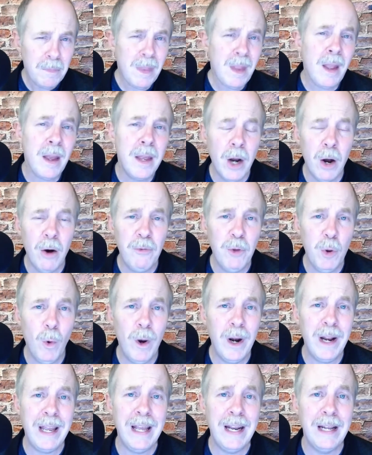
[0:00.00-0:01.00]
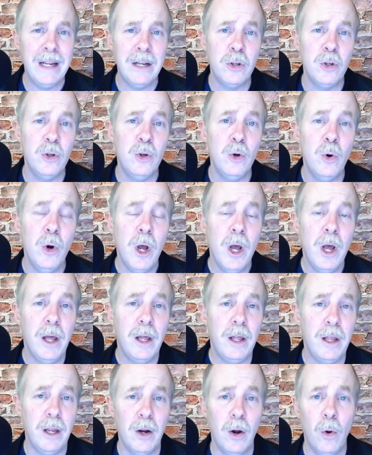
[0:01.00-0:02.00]
if you want to get into,
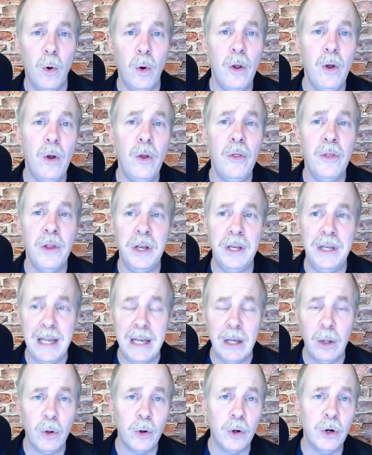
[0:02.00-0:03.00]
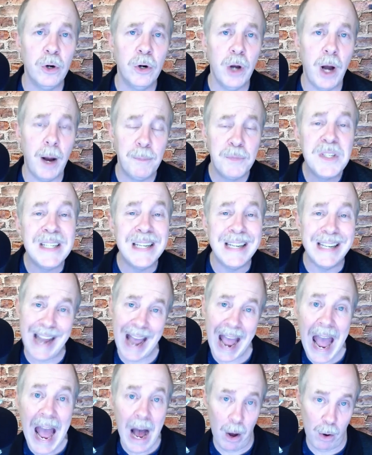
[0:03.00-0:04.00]
the dealer ups and
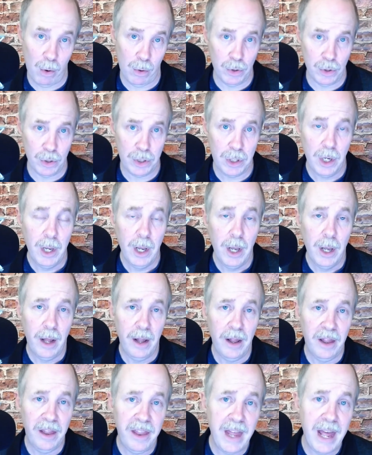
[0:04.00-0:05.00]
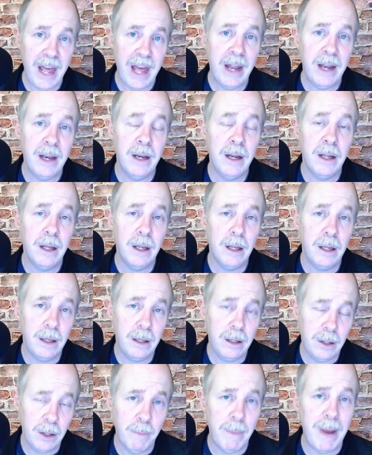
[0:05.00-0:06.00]
downs, then
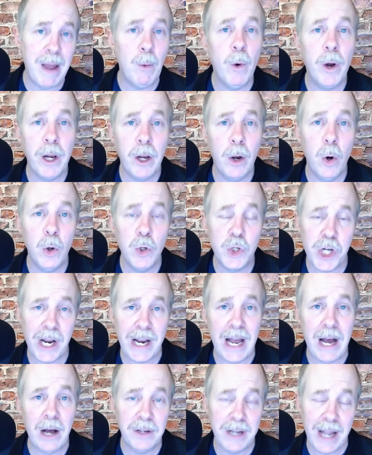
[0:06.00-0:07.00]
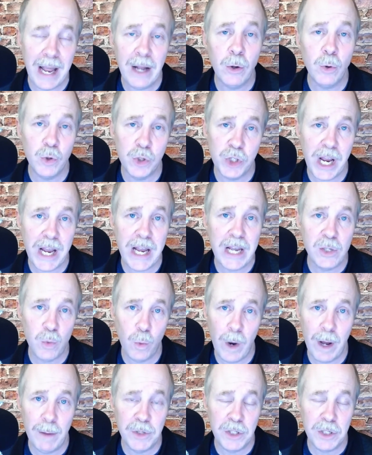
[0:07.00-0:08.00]
you may want to go check out Daniel J's
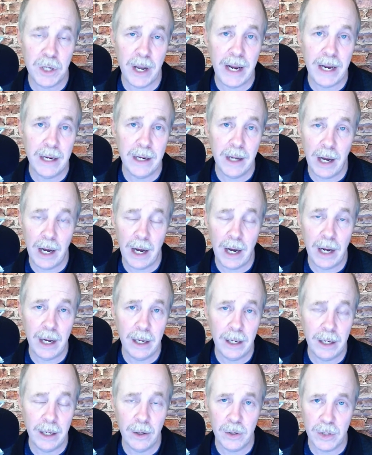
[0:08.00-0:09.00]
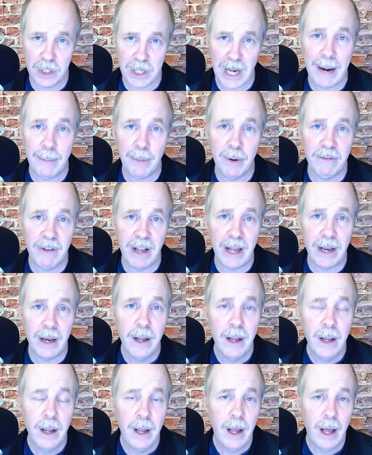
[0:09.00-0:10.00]
website, Cybervent.
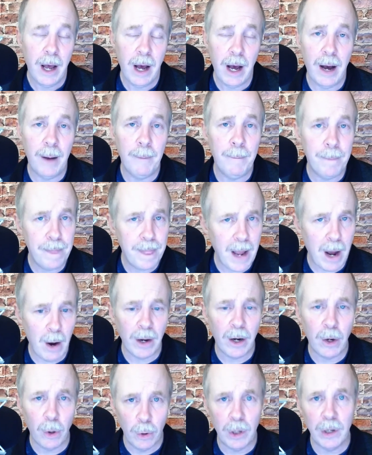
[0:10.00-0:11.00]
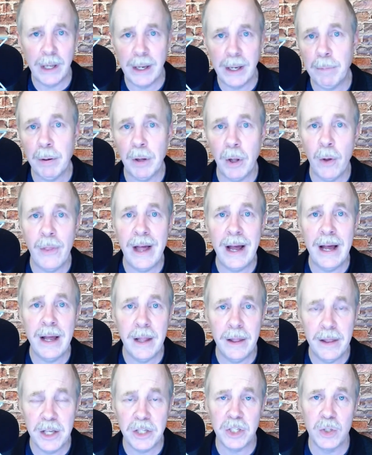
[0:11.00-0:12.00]
I'll include a link below
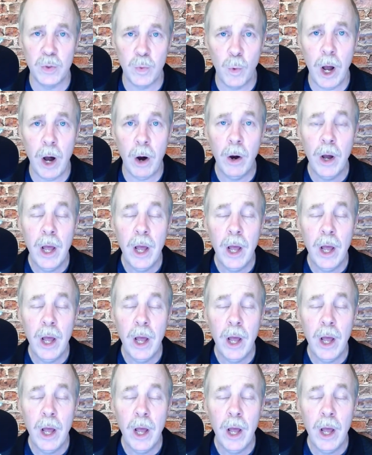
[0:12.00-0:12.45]
this as well.